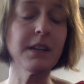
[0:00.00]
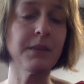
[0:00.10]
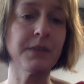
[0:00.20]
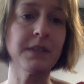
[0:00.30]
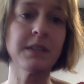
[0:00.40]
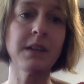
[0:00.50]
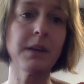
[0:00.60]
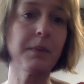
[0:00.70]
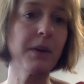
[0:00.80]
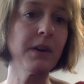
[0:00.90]
If this is not a
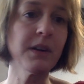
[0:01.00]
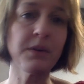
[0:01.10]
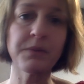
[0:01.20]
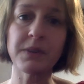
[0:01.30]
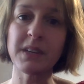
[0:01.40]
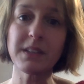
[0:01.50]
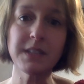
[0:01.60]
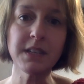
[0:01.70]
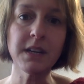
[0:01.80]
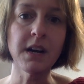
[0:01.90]
priority, don't feel
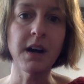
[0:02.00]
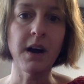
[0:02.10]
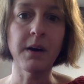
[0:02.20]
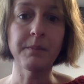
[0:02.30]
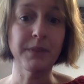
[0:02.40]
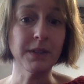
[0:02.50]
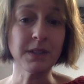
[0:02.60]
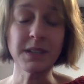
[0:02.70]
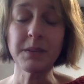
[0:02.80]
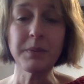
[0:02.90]
guilty. These are
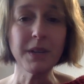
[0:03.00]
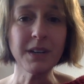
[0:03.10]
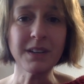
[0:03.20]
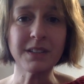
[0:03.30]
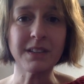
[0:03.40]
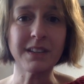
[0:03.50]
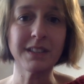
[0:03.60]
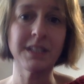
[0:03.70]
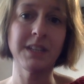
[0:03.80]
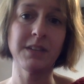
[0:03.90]
going to be here as long as
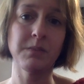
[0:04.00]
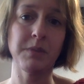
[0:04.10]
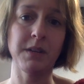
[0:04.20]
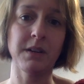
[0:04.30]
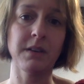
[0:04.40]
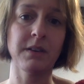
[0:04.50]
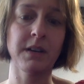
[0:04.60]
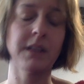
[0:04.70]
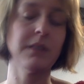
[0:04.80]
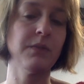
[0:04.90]
they need to be here,
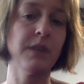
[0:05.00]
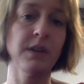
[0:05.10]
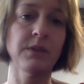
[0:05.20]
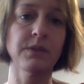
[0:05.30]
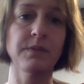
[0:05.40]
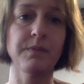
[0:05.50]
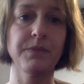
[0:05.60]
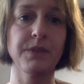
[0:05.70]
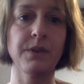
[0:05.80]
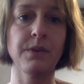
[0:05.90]
okay, these videos.
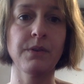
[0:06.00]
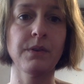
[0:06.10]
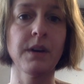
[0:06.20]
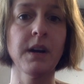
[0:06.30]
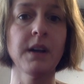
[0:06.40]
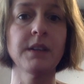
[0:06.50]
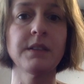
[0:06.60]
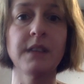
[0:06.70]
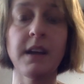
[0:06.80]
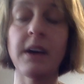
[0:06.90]
So
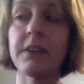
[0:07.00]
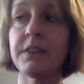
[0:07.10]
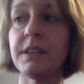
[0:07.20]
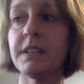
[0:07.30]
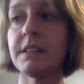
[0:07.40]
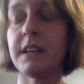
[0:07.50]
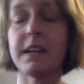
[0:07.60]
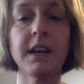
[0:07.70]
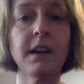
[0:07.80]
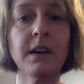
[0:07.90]
stay healthy, take
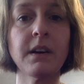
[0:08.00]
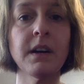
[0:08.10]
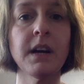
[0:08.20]
care.